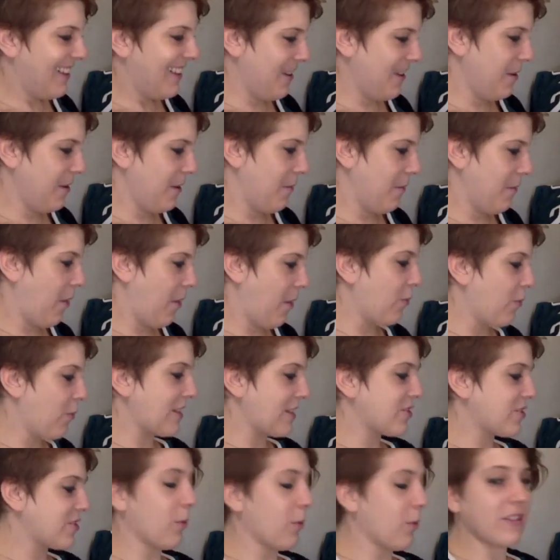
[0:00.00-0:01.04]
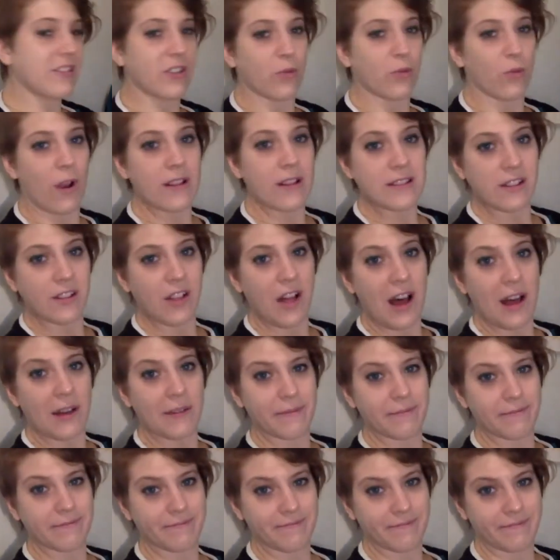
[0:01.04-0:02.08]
Oh boy, Russell Wilson runs a lot.